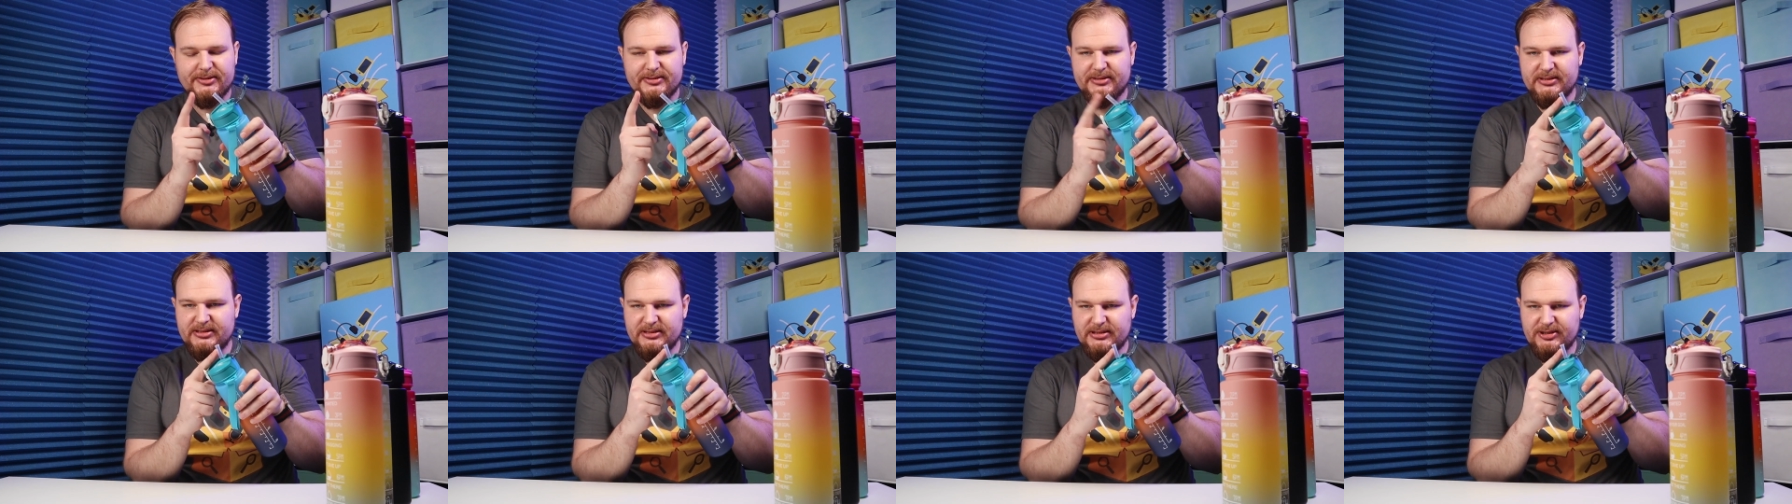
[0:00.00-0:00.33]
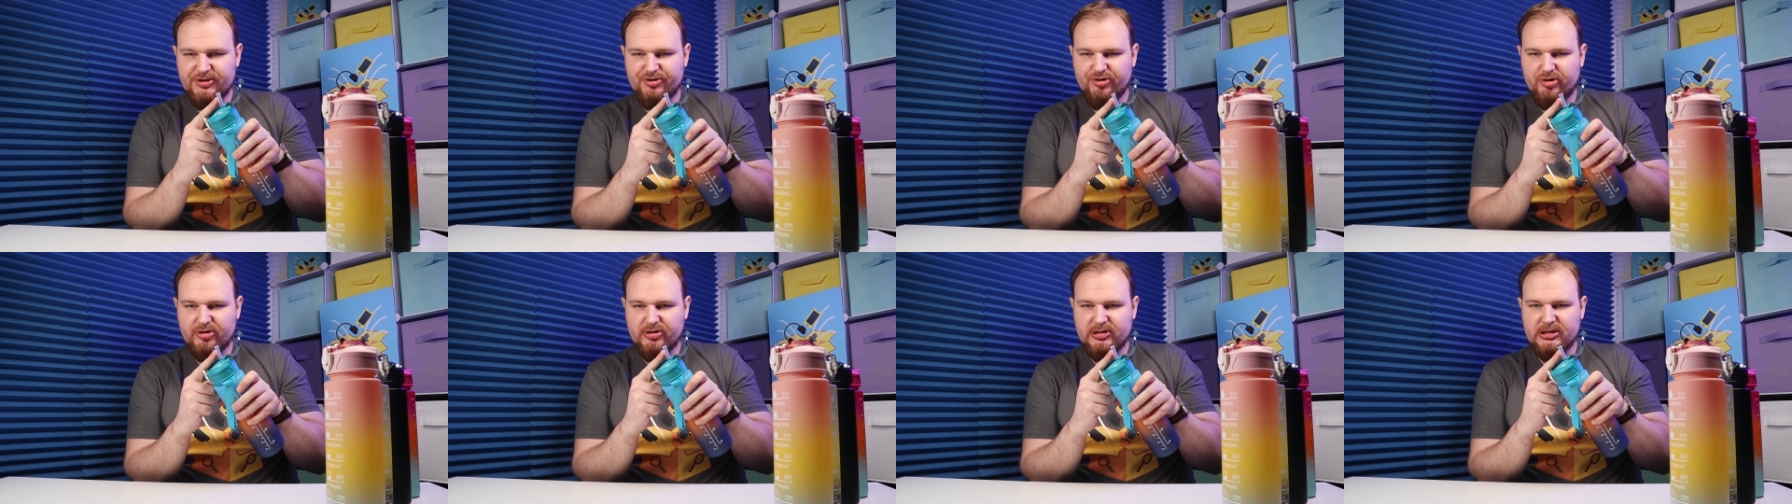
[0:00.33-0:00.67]
this
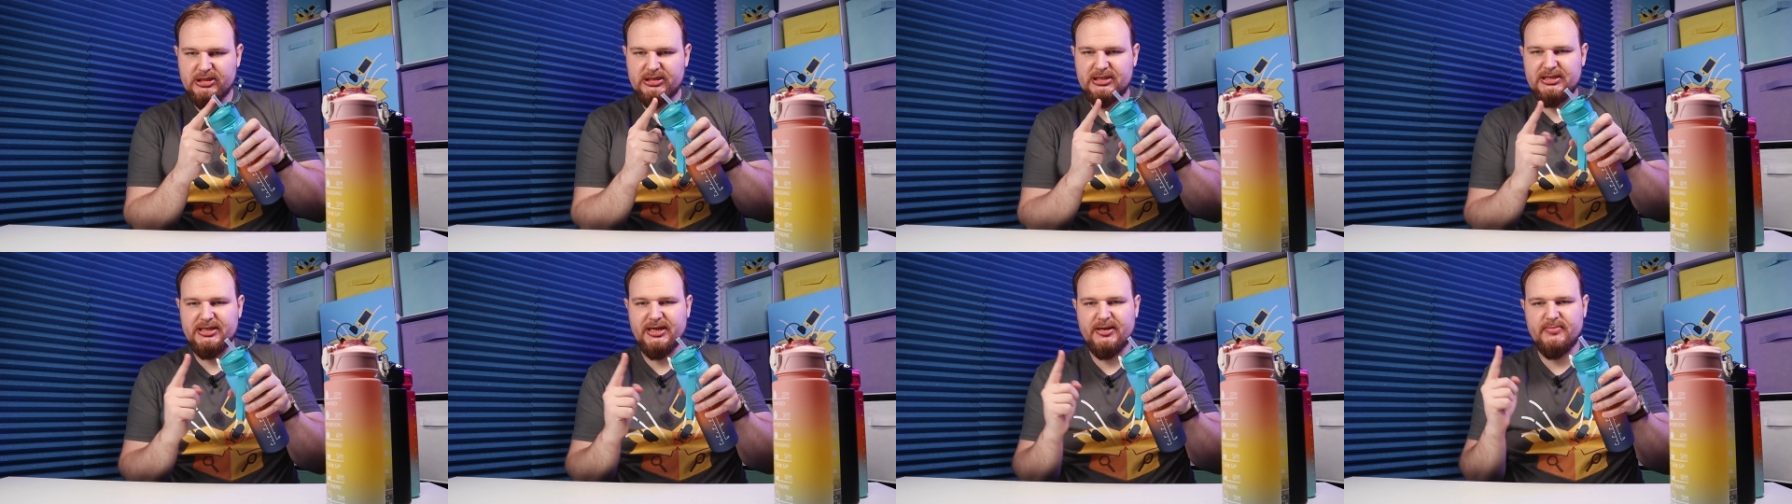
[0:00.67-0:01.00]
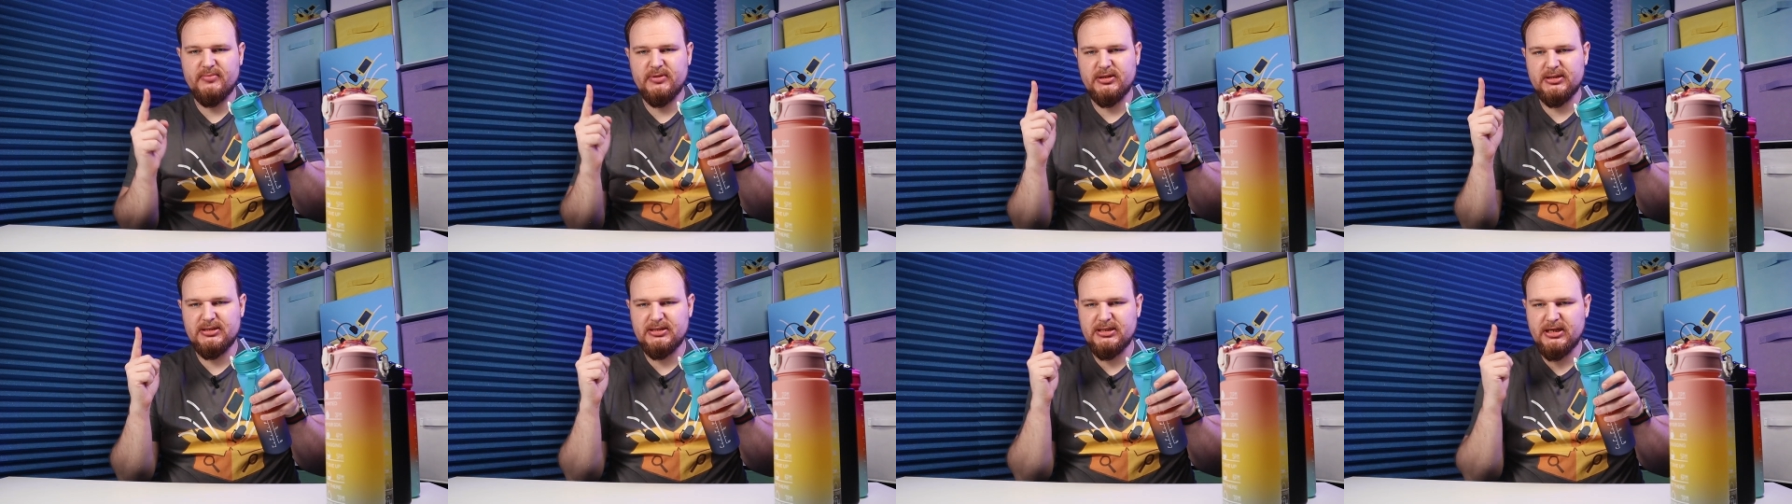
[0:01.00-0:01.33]
straw
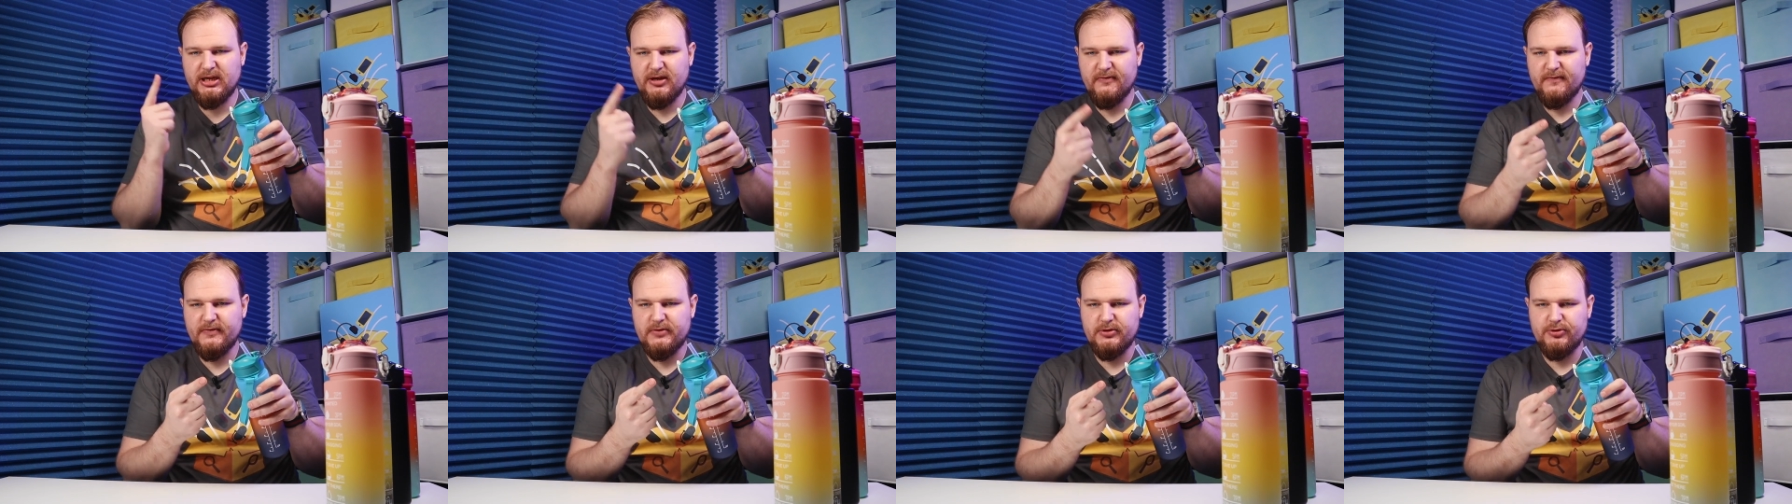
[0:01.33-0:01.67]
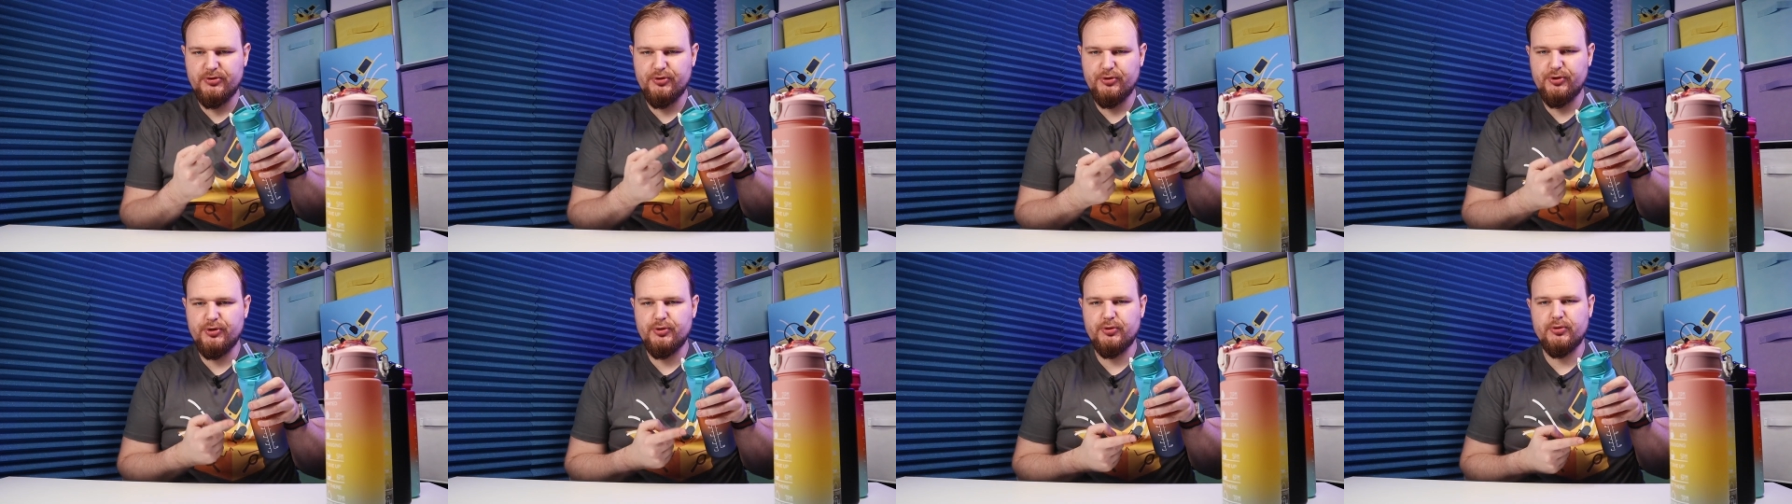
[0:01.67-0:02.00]
system is given
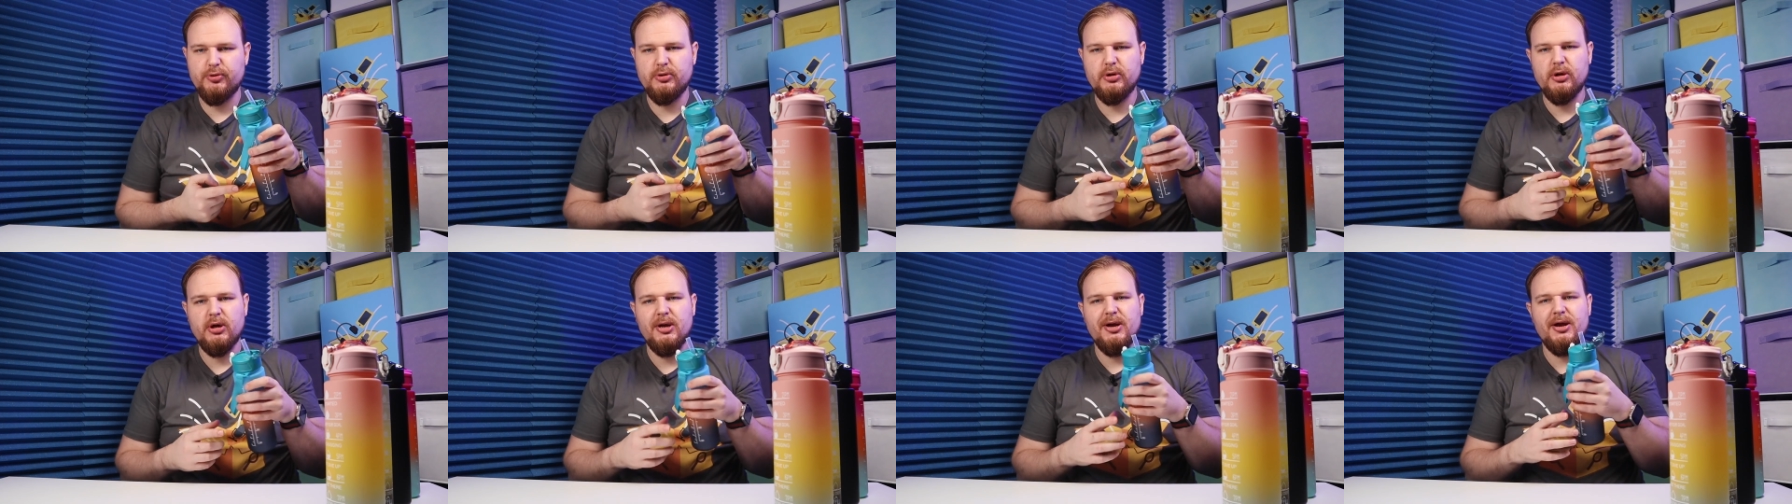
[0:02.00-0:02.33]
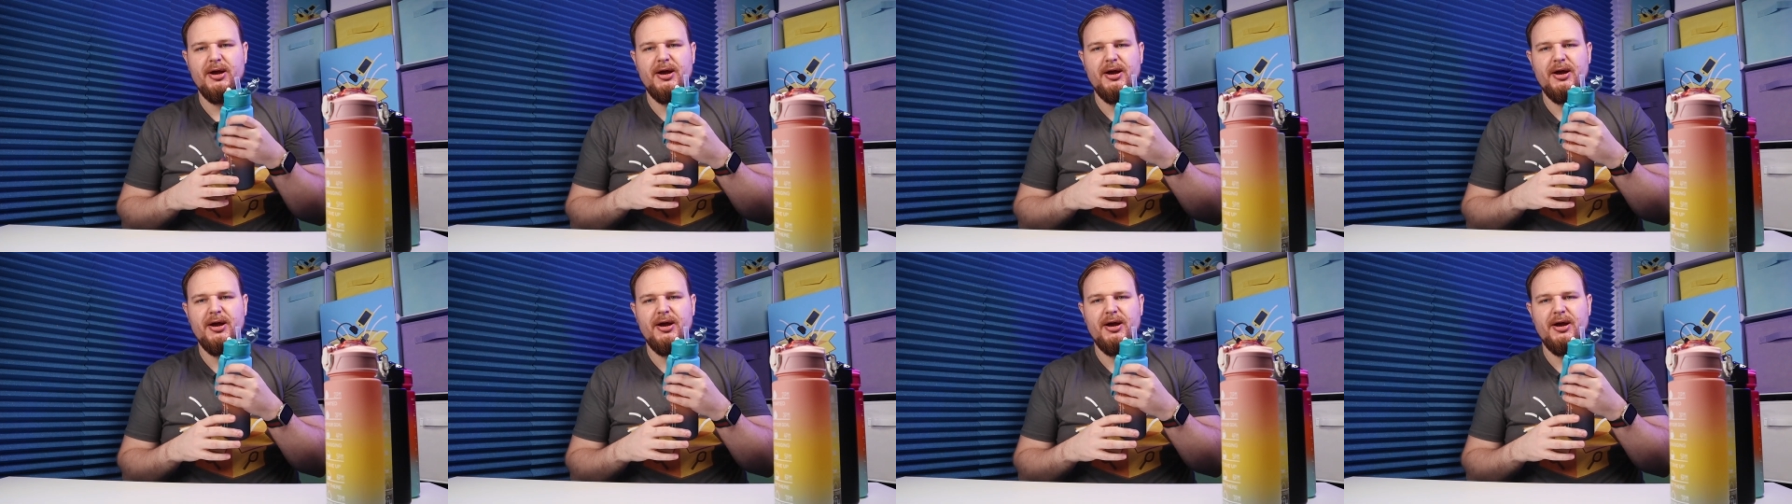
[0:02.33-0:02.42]
to you